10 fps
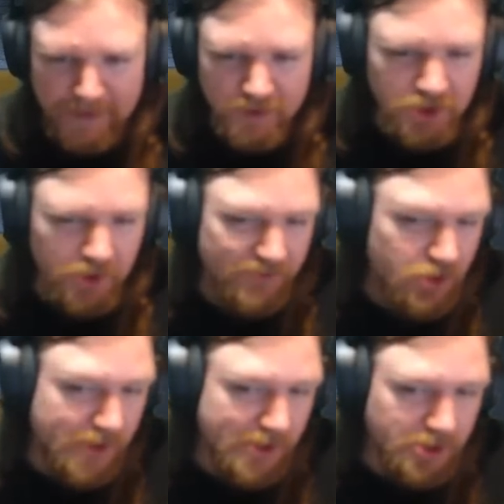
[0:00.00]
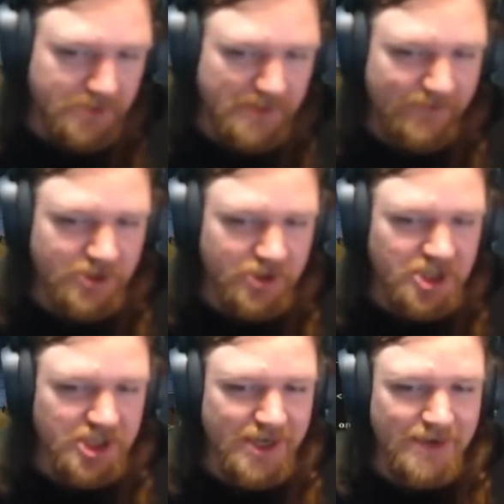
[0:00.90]
So even though I lost some heavies, I
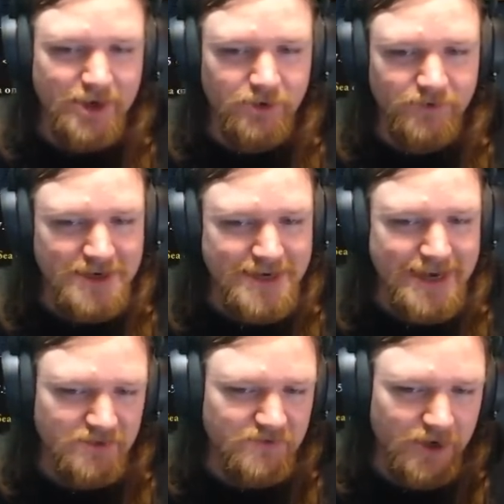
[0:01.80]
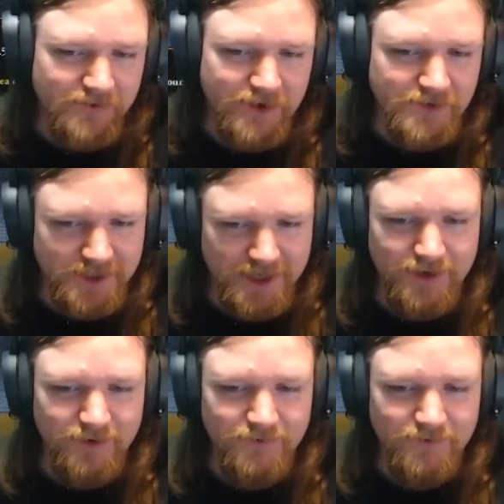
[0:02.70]
actually came out of it net five heavies ahead.